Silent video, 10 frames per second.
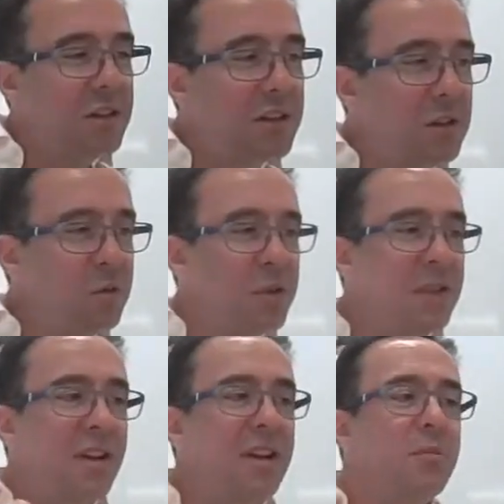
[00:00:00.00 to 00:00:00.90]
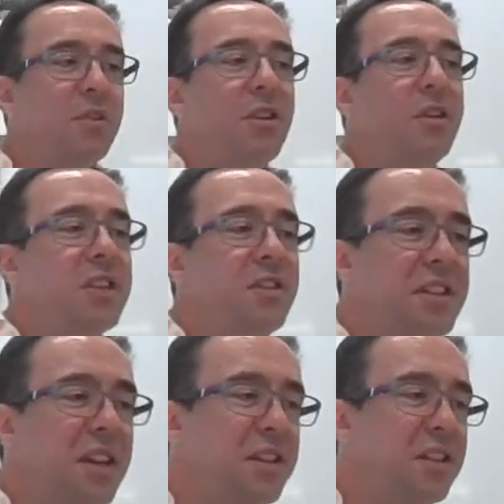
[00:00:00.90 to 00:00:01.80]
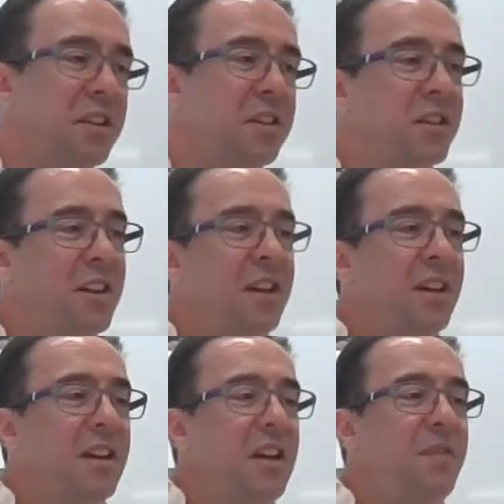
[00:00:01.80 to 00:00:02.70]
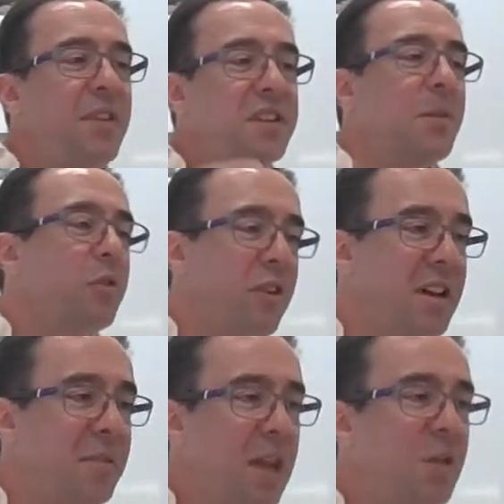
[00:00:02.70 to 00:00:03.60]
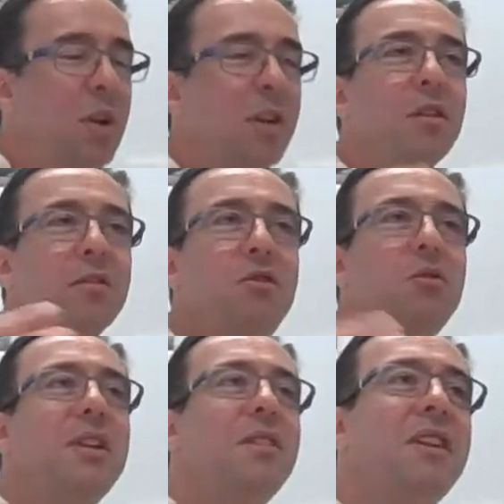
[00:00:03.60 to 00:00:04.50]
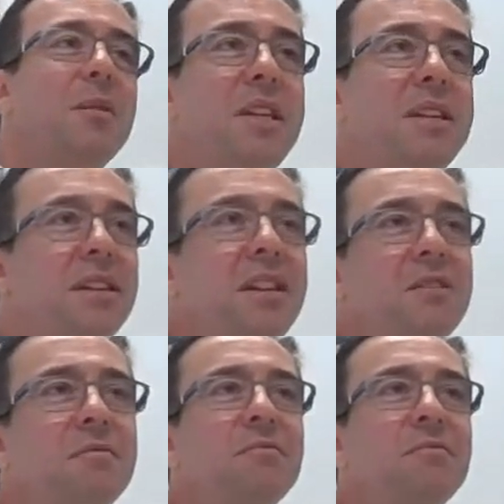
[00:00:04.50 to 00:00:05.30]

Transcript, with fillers: It's, it's slightly perverse in the sense that if there's an upgrade, it may well not do anything immediately.